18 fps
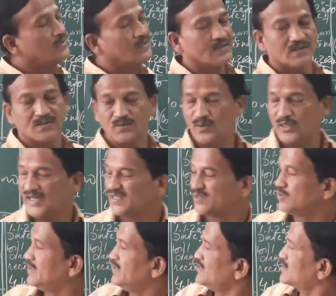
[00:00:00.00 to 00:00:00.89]
So
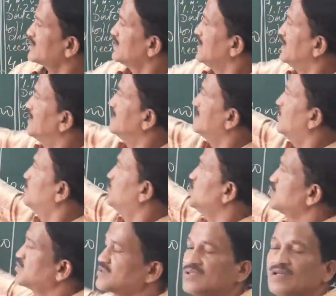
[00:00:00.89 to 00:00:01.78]
likewise in the
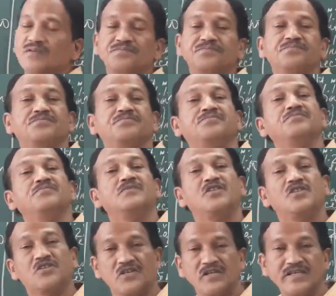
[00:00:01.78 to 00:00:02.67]
books of
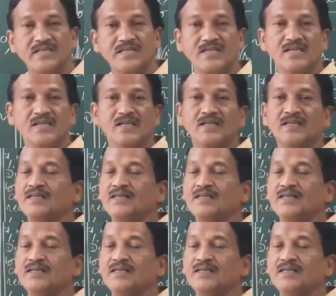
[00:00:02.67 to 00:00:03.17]
drawing,